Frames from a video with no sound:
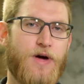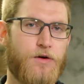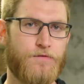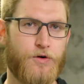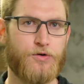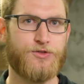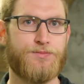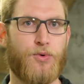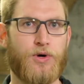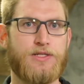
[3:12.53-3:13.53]
got our vertical
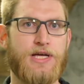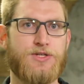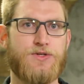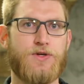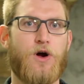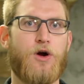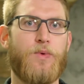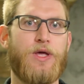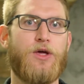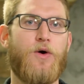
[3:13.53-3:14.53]
support attached to the cart,
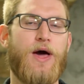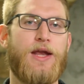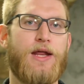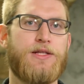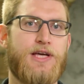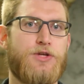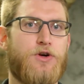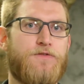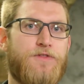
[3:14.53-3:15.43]
we can go ahead and attach our